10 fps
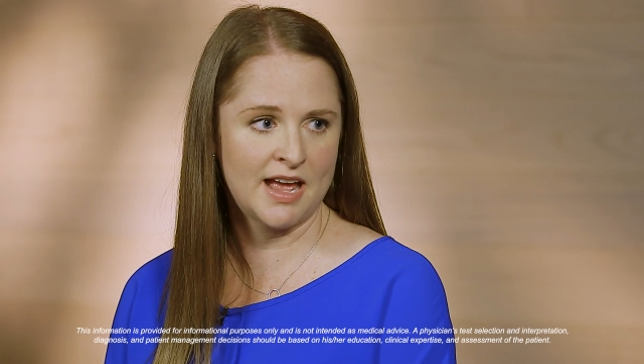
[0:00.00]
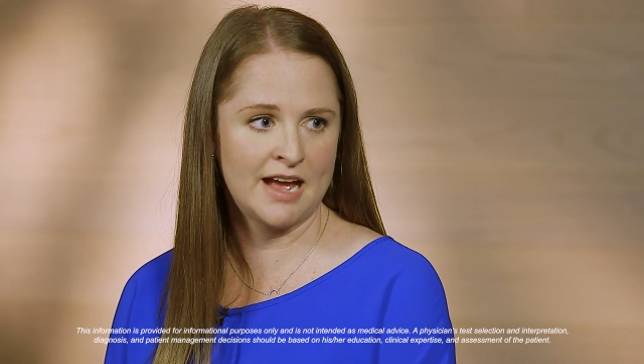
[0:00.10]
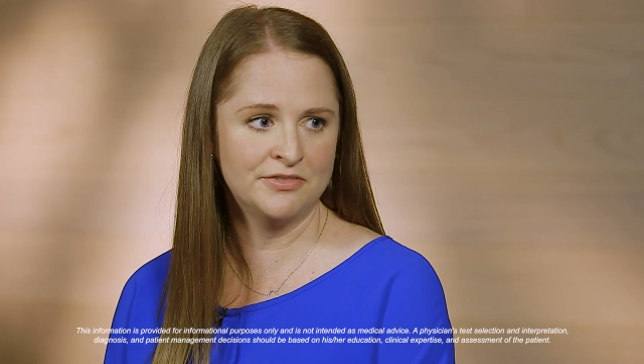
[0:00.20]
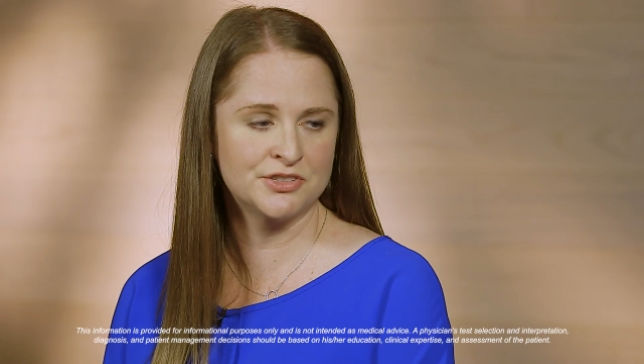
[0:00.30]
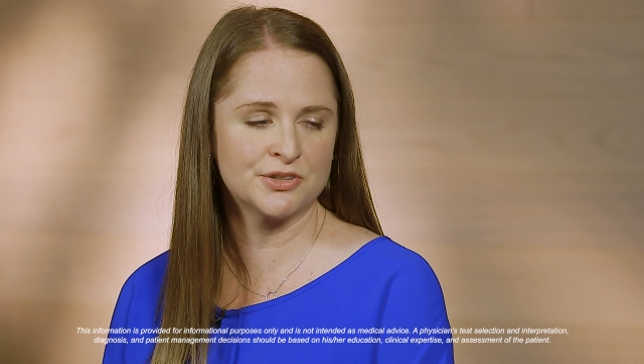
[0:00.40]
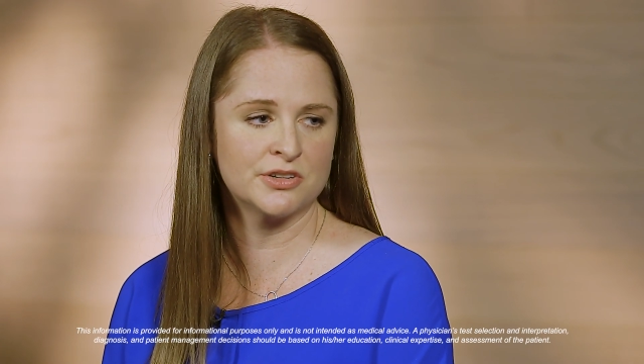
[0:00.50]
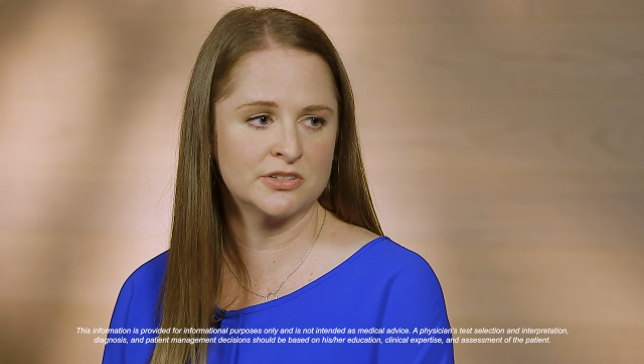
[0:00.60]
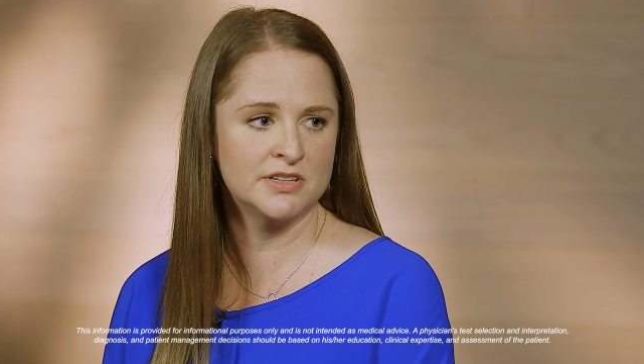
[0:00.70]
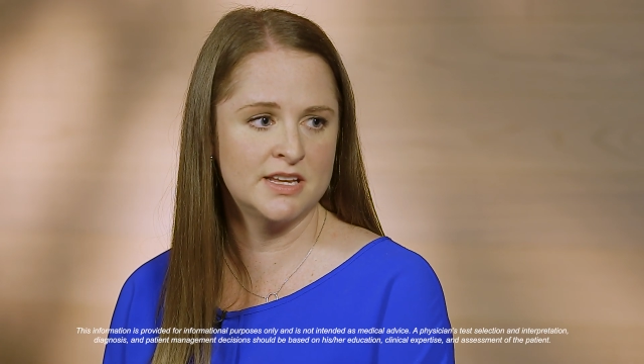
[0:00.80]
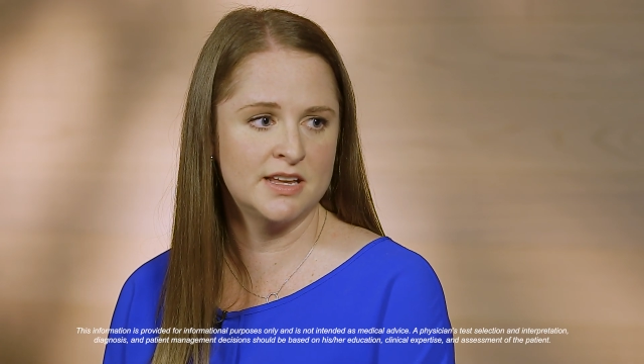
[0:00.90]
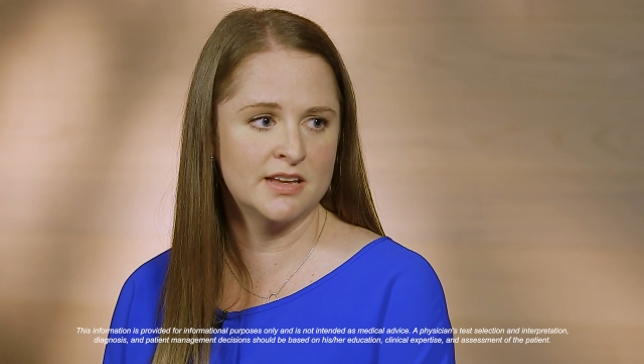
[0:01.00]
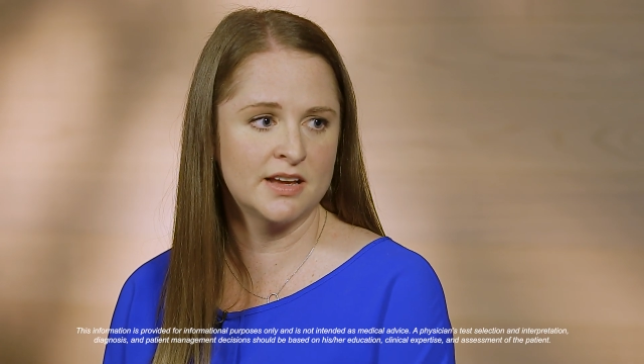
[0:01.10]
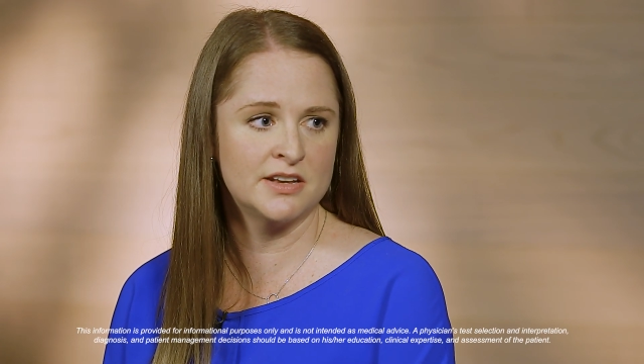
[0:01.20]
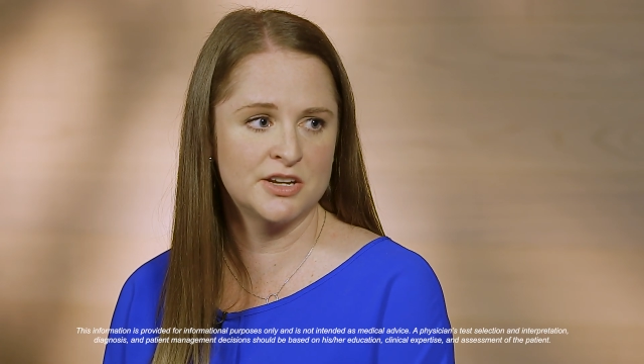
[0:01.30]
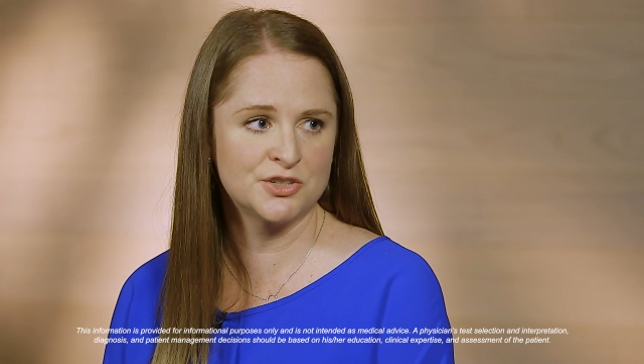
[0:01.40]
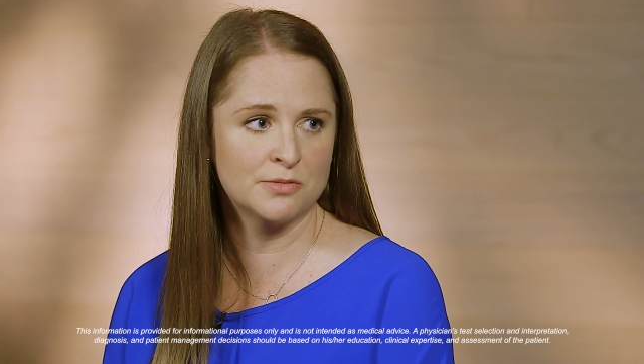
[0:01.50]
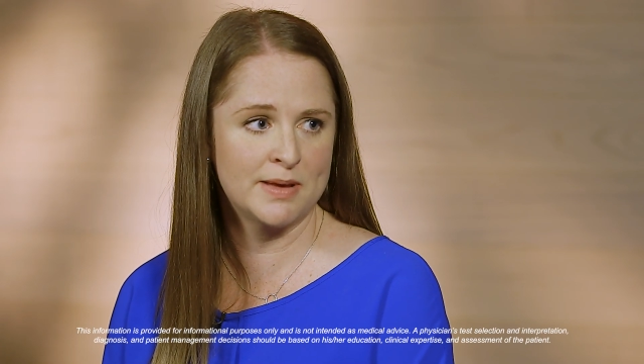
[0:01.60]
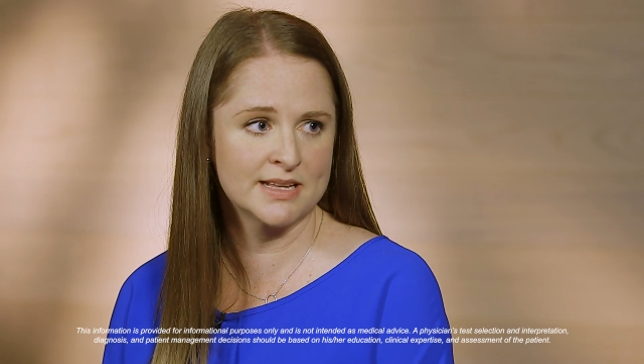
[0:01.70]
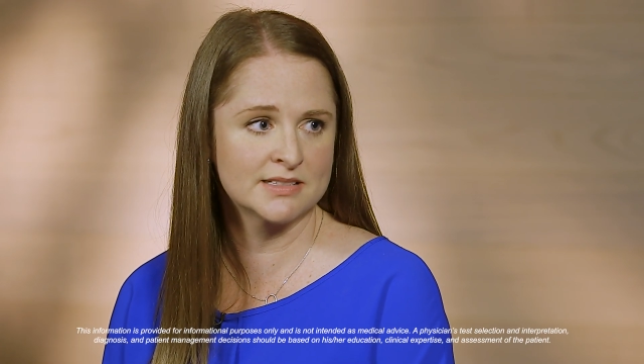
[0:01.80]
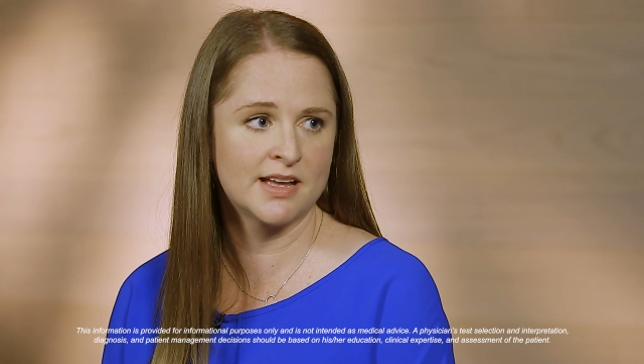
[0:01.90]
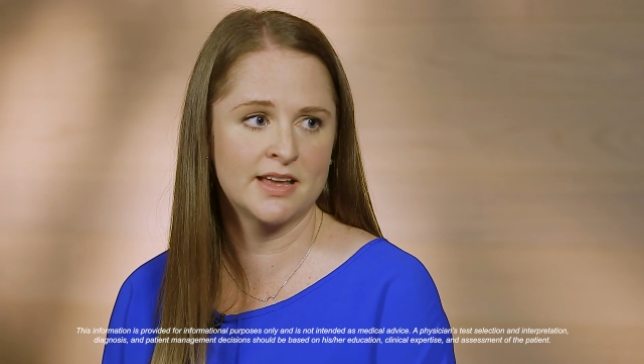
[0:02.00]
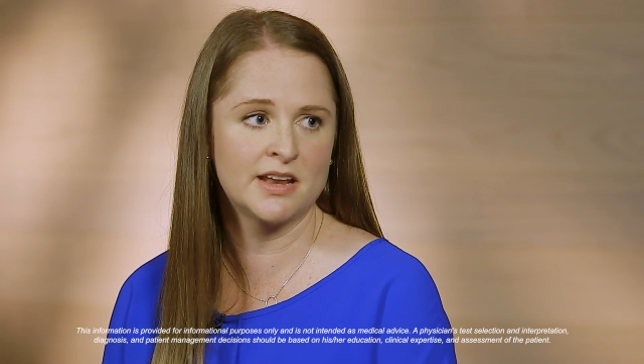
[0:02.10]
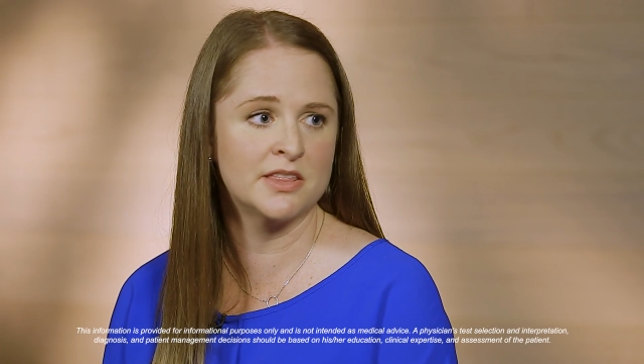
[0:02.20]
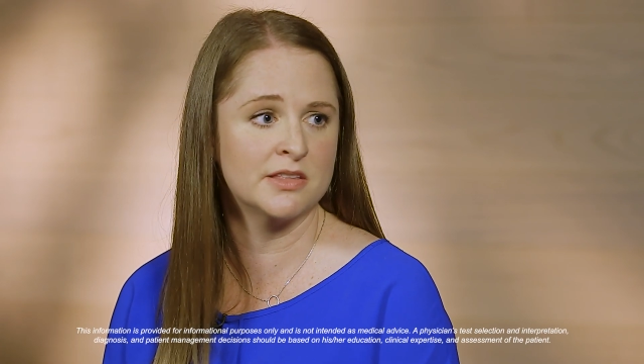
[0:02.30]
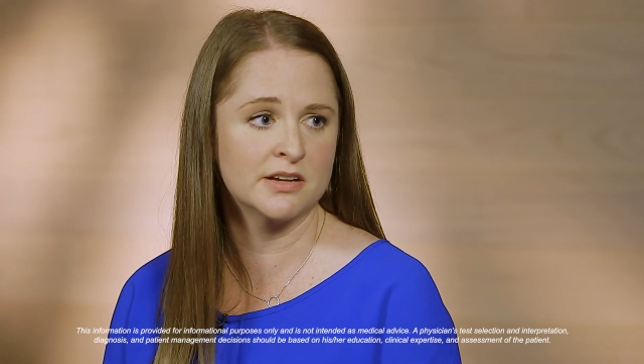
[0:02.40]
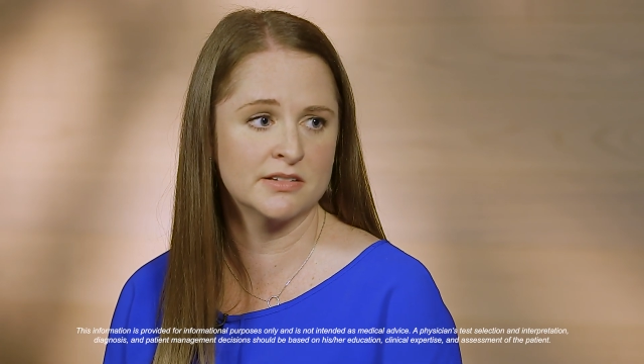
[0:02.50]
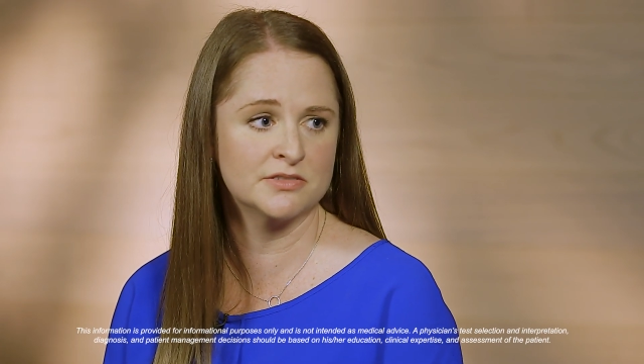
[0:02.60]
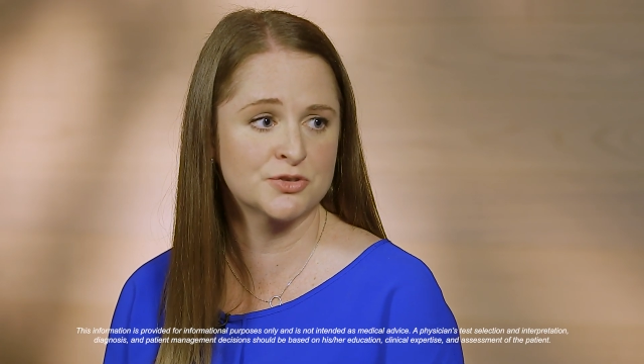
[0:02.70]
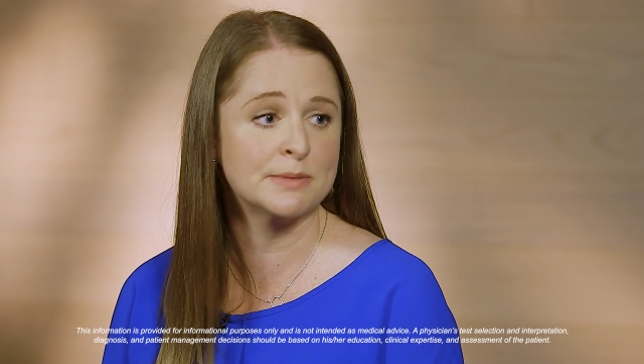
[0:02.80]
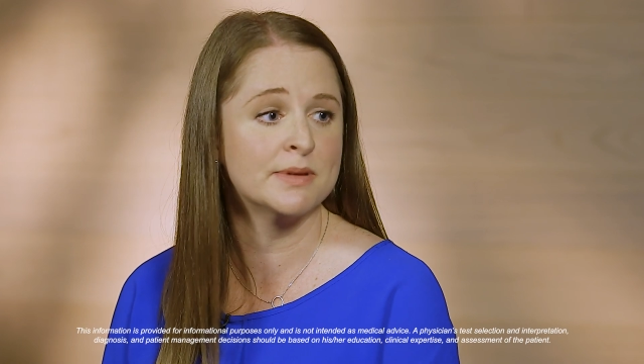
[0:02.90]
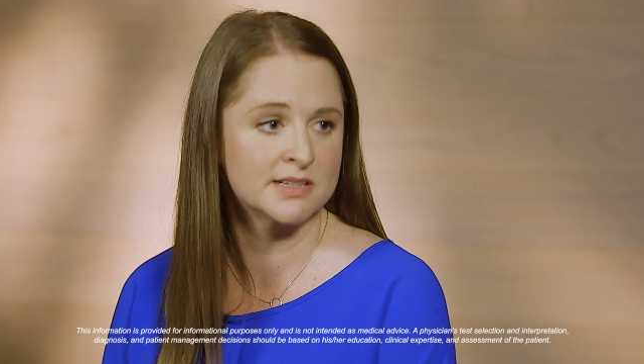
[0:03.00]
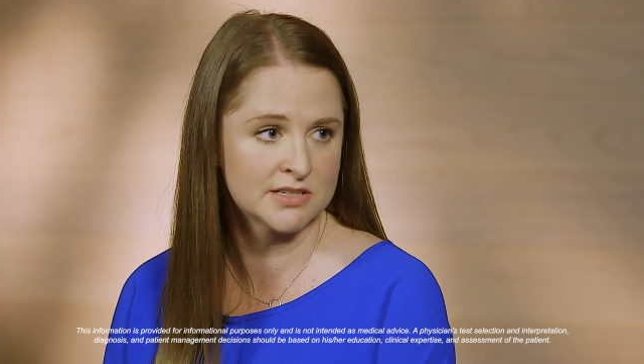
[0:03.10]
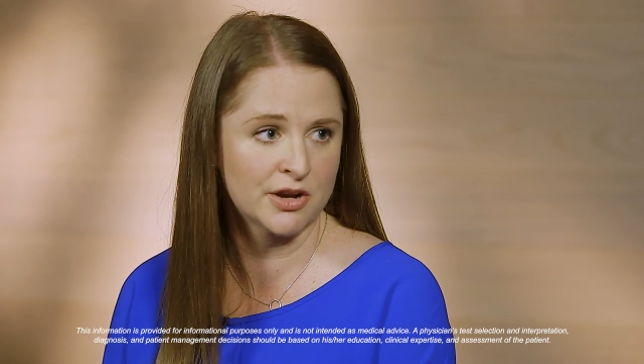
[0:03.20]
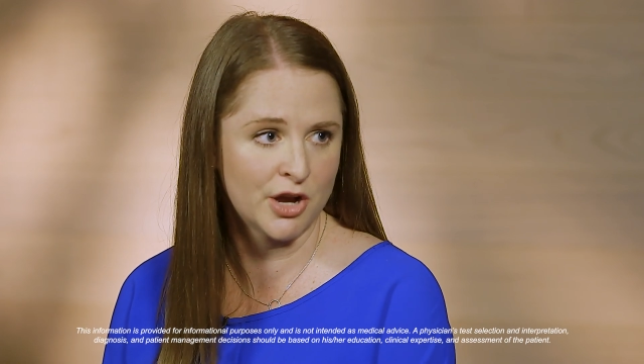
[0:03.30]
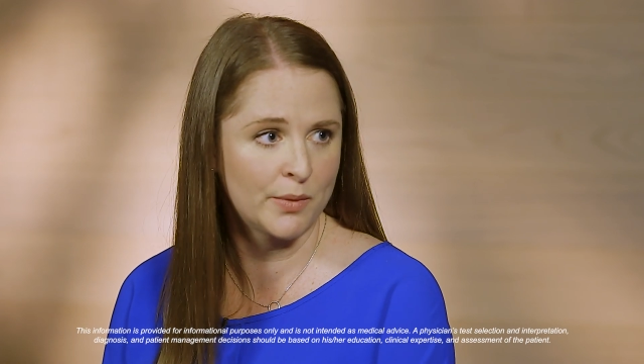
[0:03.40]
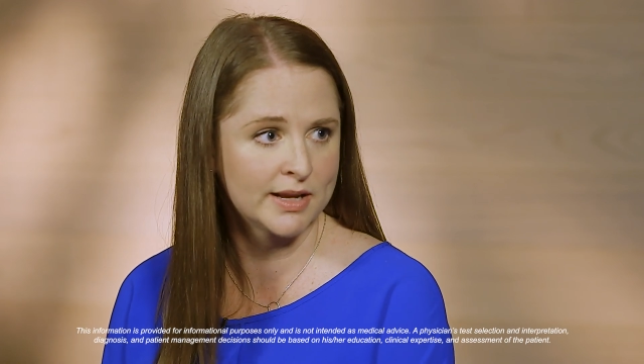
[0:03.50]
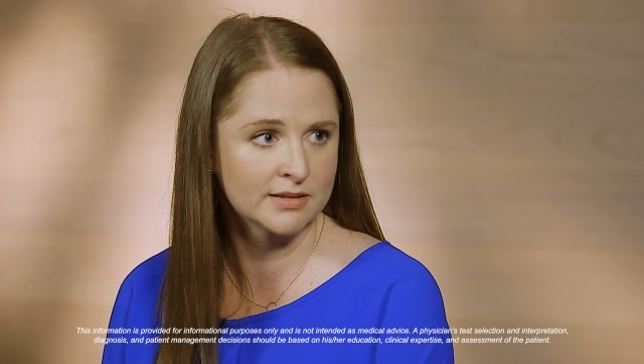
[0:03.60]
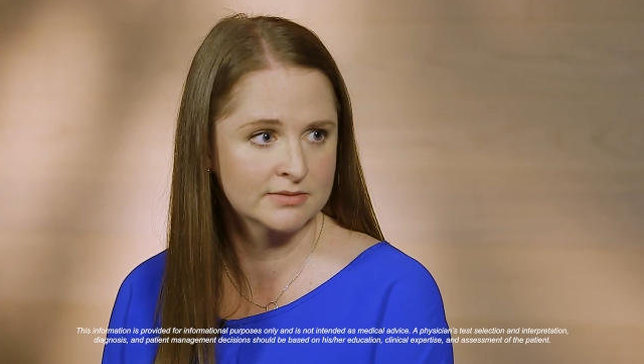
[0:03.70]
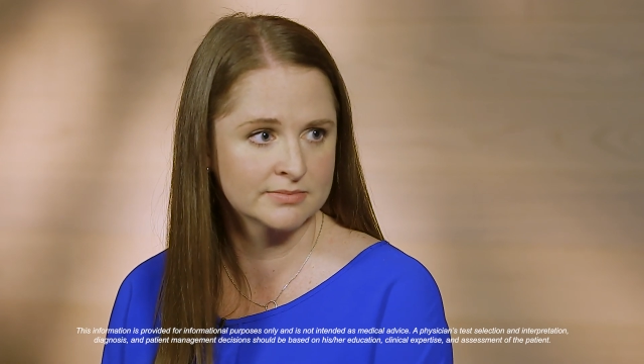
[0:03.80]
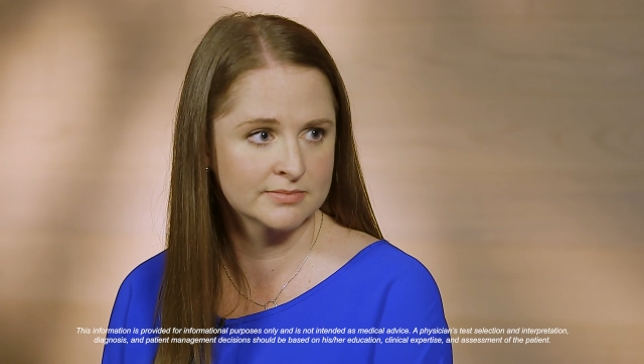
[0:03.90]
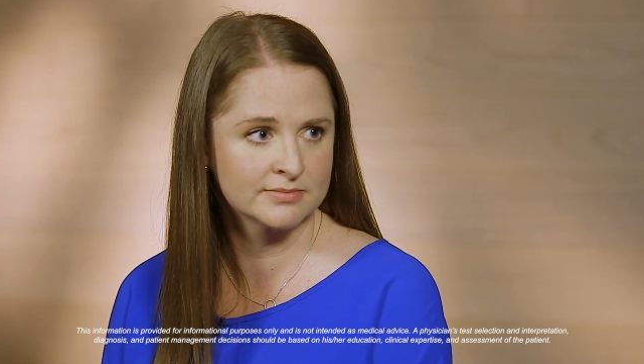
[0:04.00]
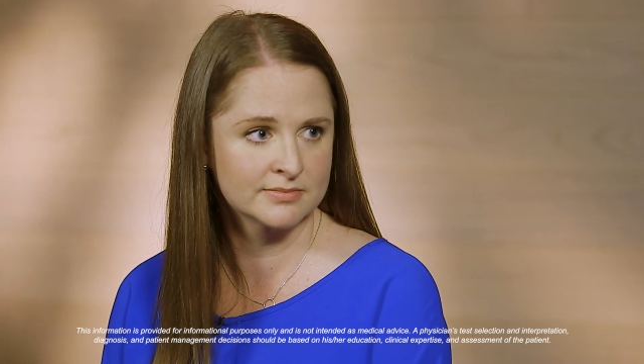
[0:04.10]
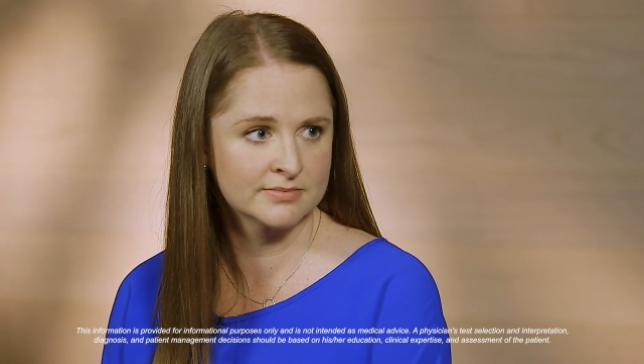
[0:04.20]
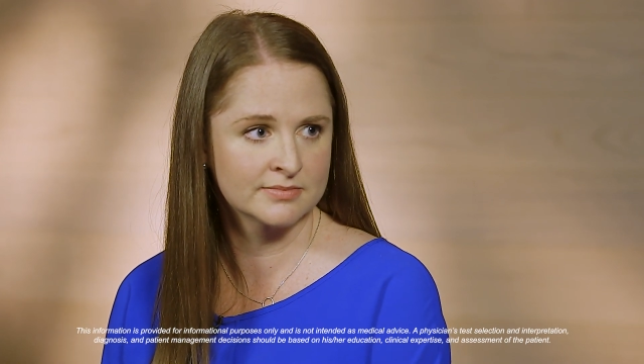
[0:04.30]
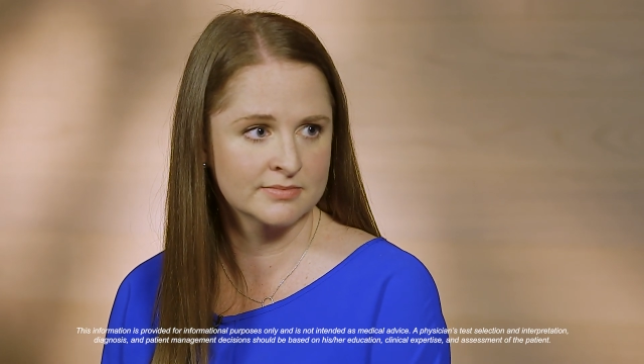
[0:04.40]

after the initial baseline and the treatment is ongoing? So I